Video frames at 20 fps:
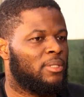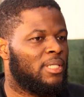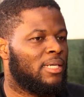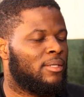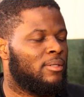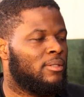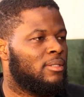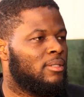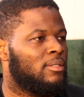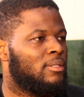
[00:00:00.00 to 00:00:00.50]
Port
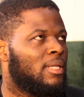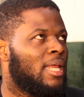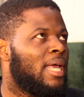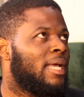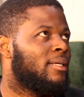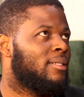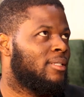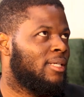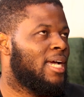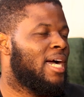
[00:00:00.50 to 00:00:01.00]
Harcourt is
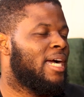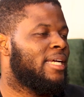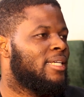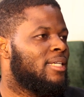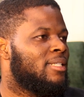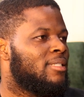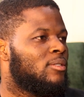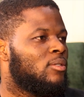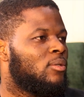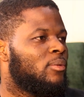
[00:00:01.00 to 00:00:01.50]
like the
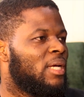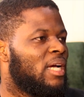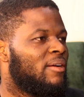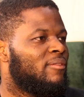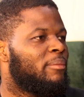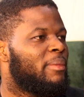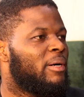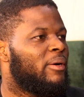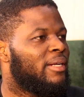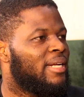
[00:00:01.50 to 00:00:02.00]
highest, so we
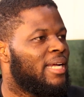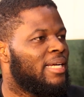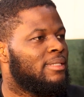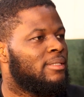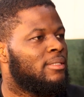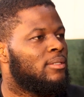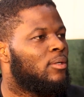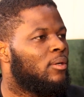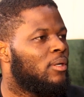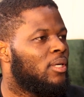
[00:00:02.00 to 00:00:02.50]
have about
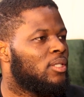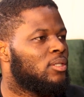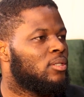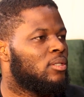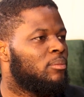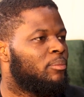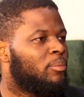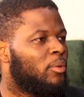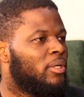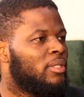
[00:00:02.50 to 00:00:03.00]
90
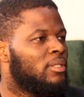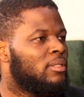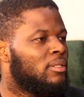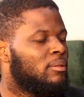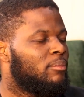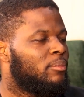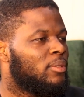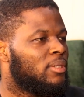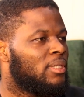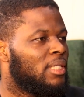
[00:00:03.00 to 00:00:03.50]
collection points
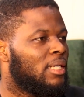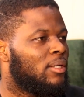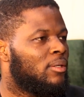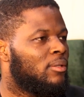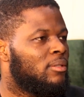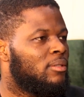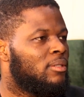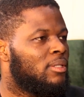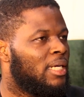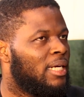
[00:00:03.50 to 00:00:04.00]
in Port Harcourt,